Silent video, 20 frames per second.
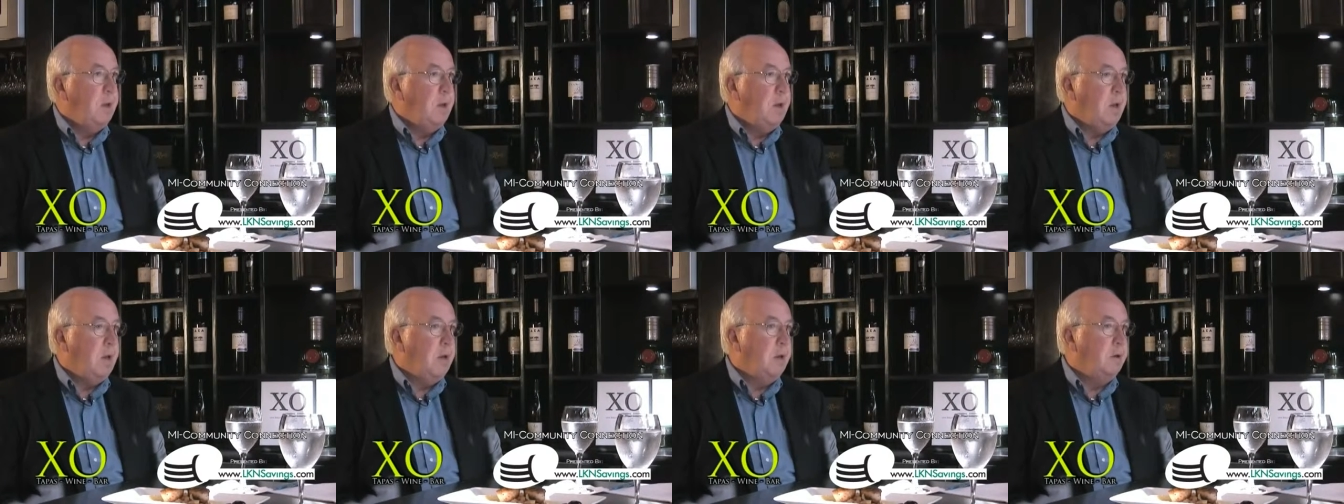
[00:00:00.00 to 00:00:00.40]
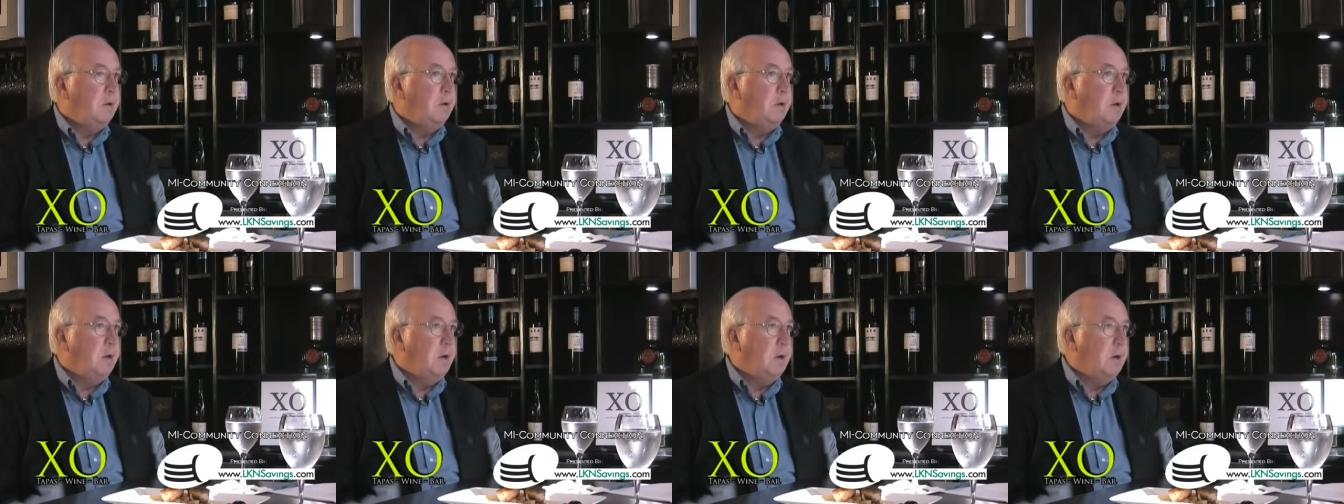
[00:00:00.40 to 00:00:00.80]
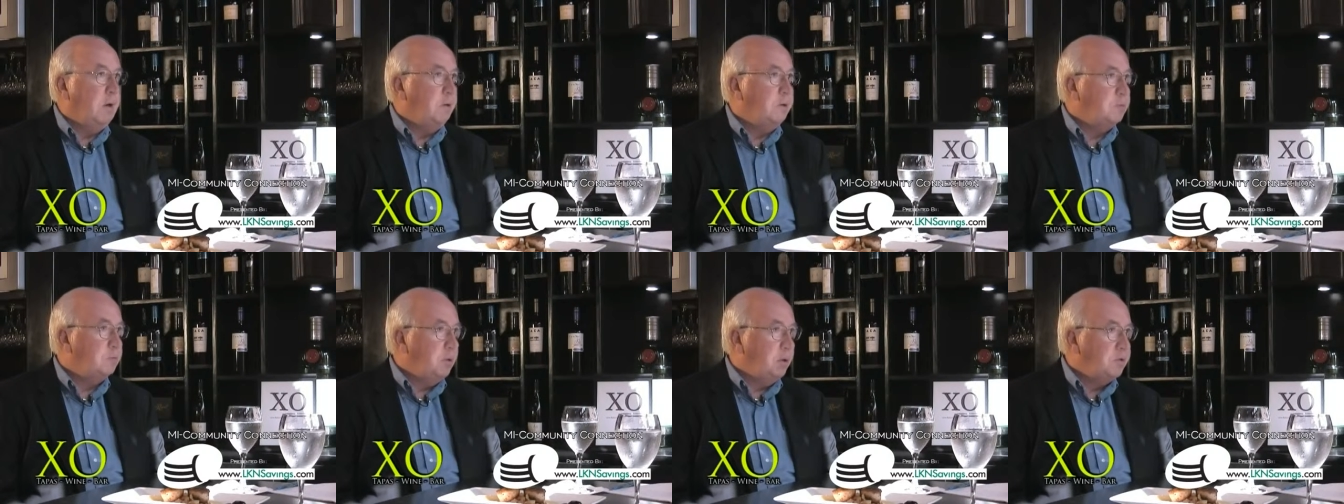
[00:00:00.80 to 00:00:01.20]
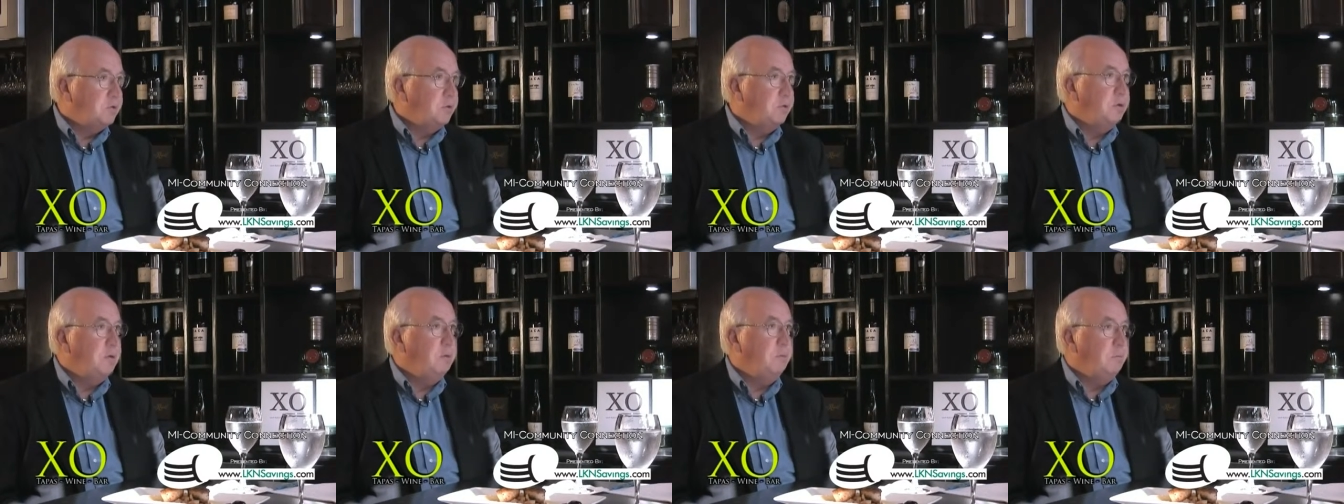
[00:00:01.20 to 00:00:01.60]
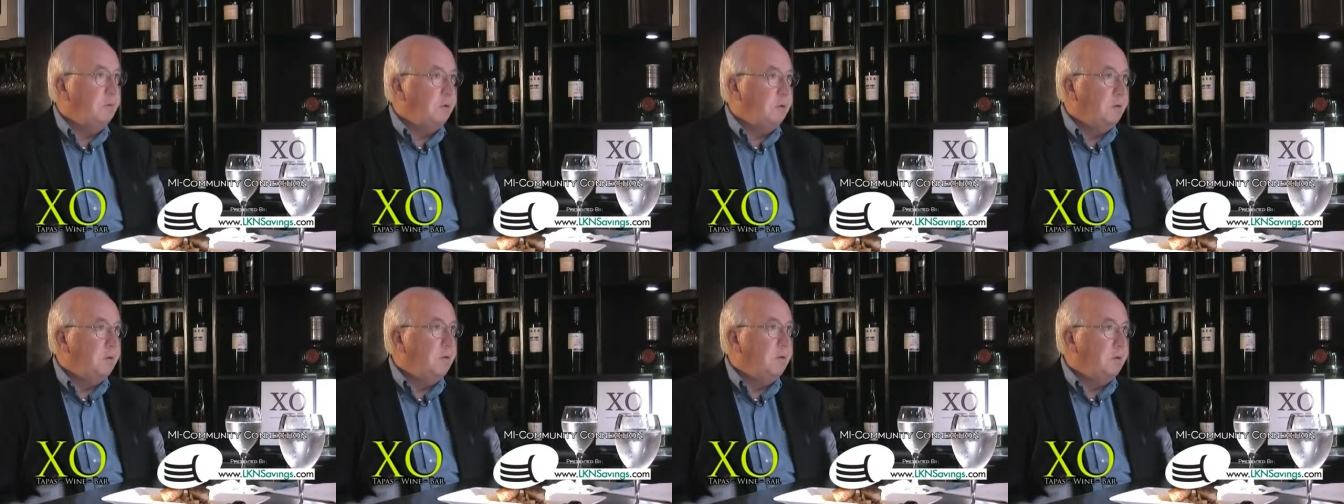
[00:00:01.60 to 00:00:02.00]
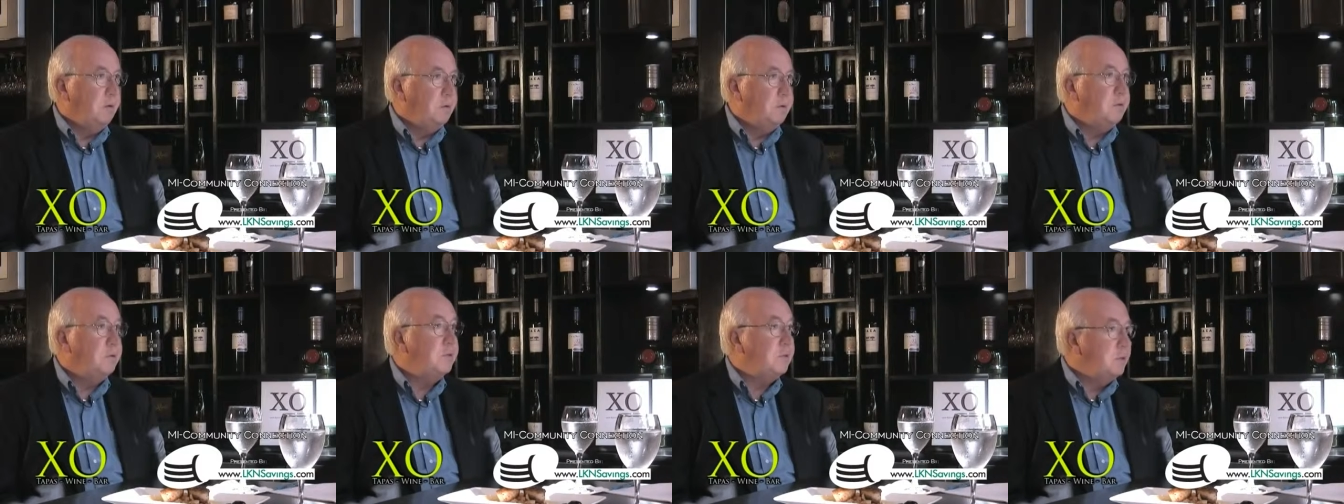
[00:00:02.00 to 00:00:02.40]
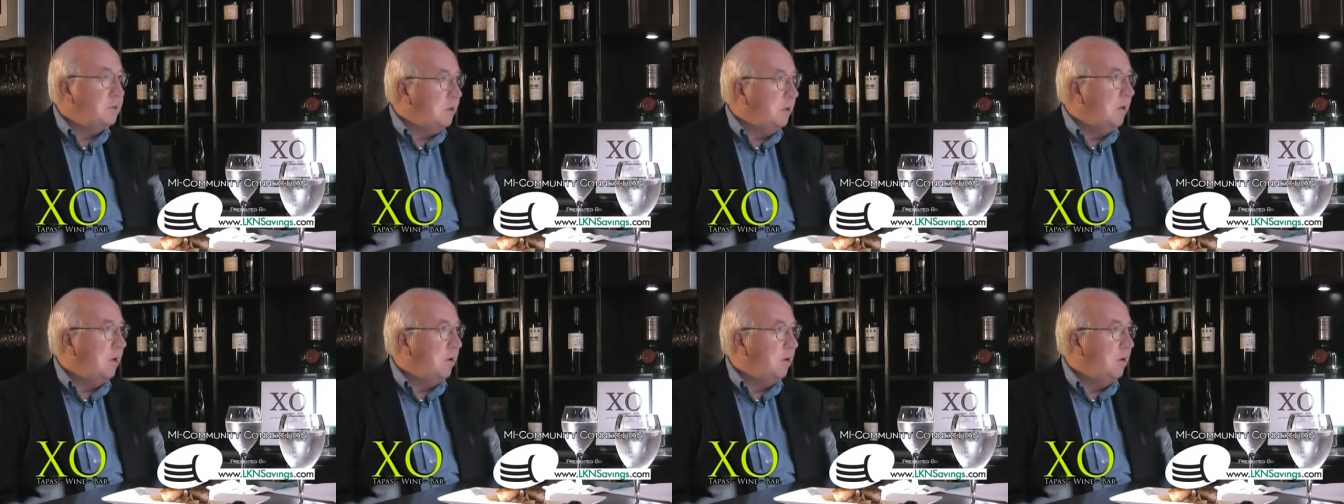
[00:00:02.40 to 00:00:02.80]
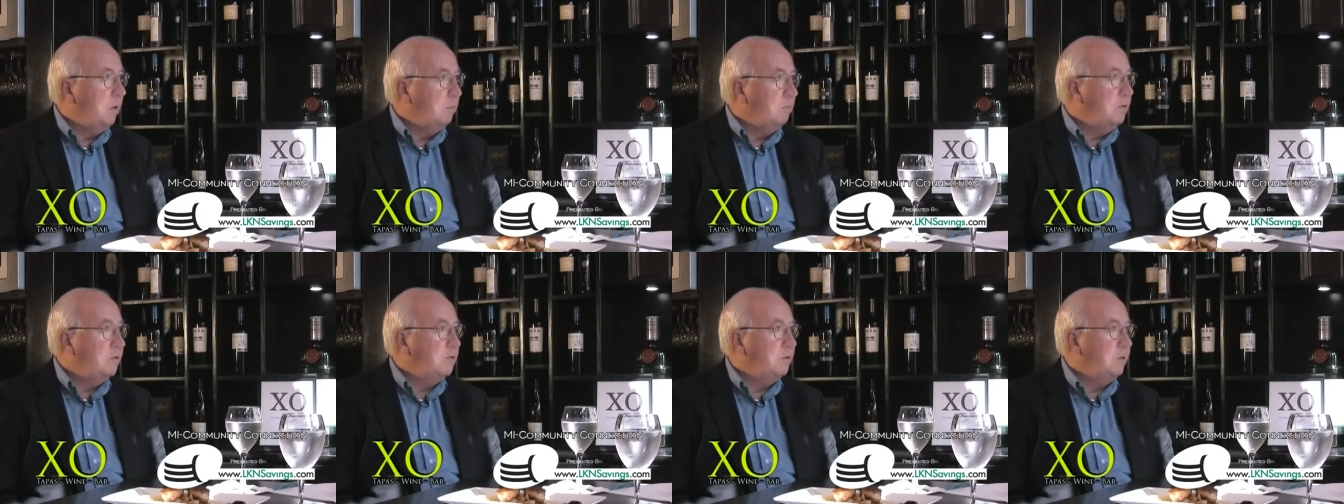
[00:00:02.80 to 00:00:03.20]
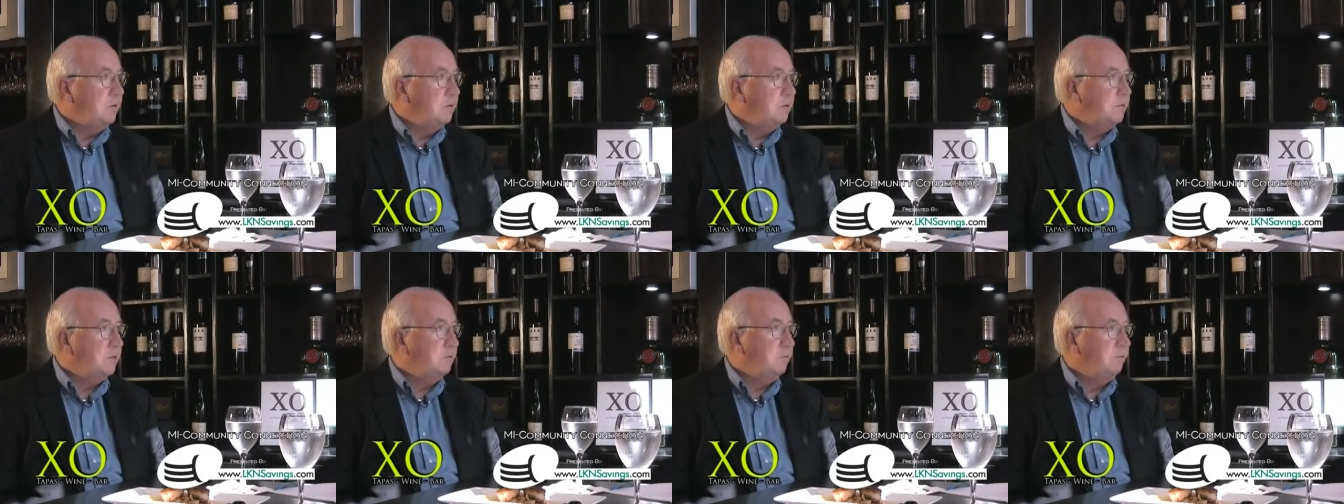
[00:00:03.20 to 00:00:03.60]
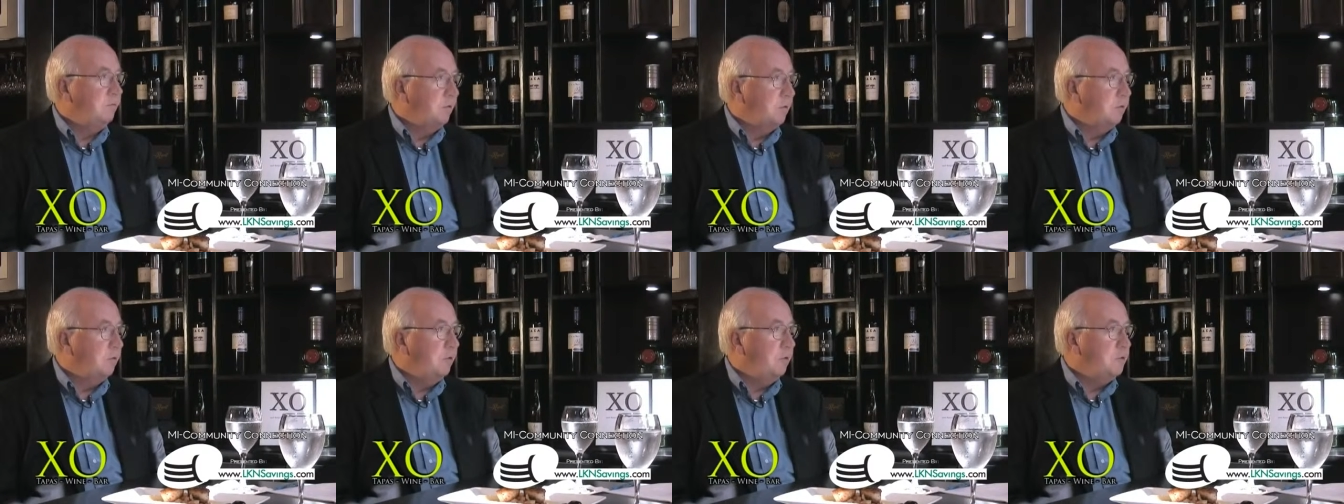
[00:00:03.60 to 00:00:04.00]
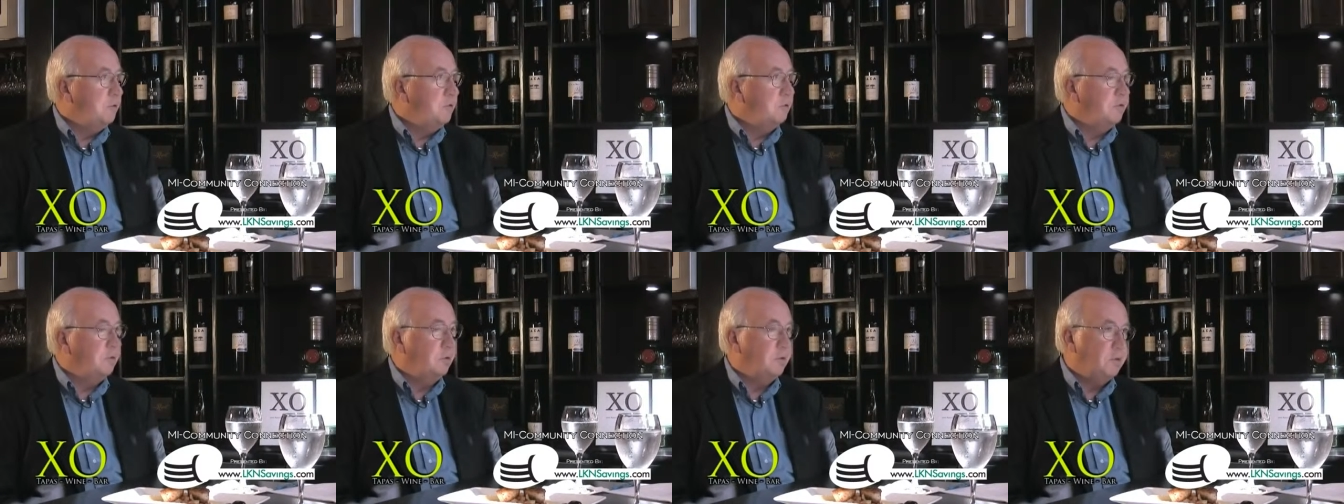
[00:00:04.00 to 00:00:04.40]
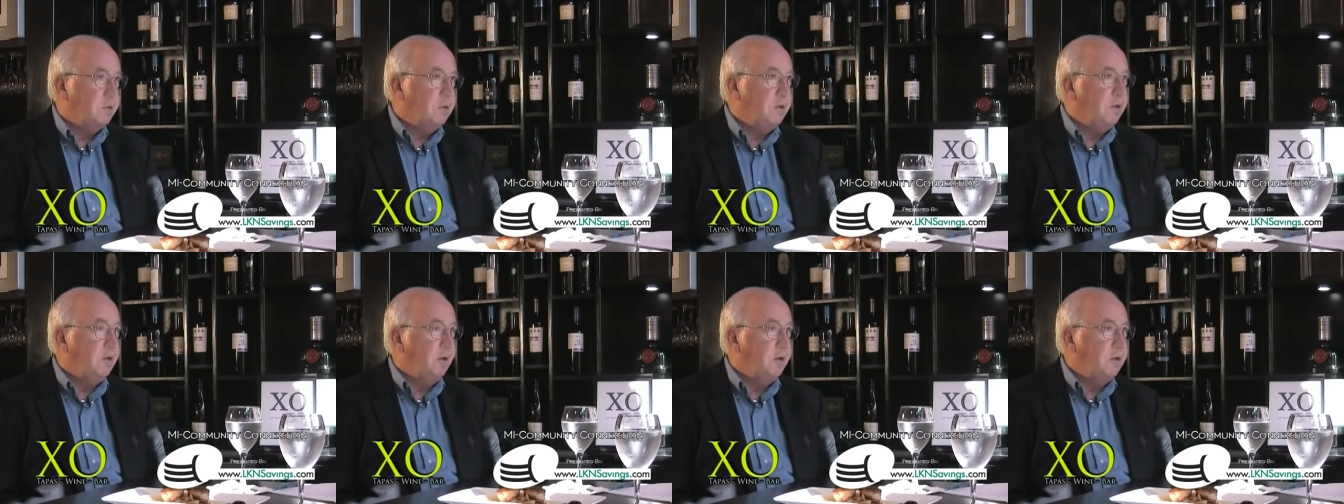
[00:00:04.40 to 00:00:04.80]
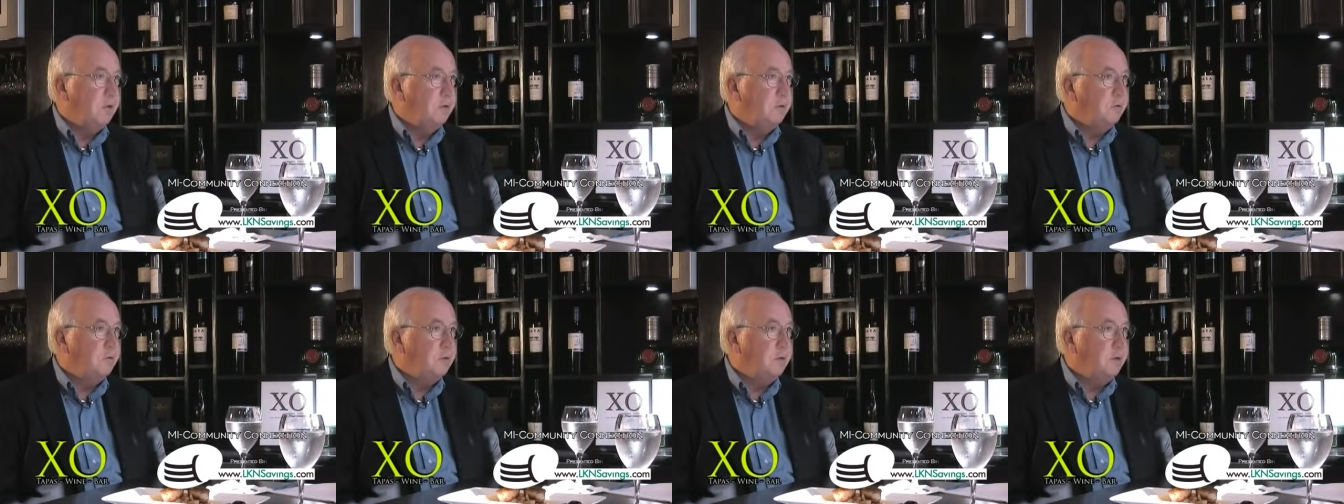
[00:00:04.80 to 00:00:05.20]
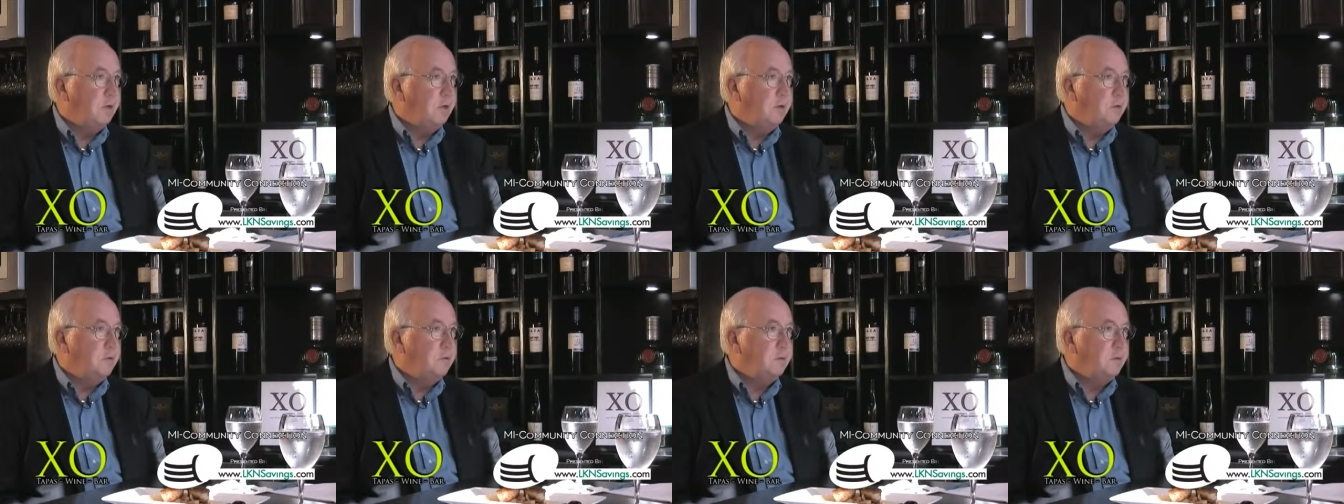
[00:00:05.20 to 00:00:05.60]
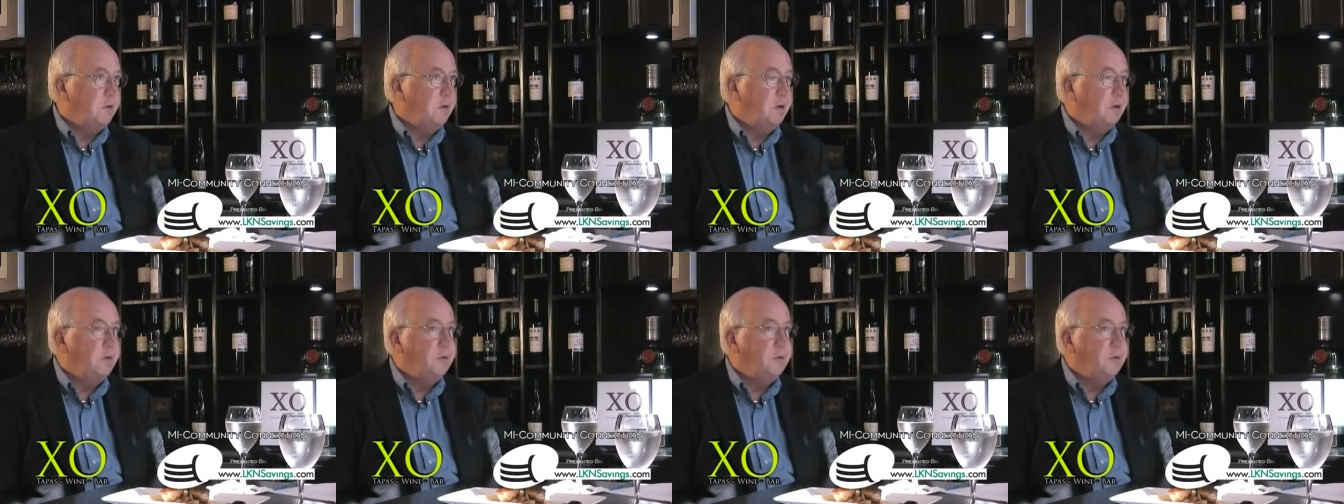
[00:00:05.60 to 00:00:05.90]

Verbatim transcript: and uh, especially to see a, a, business flourish and succeed like yours has uh,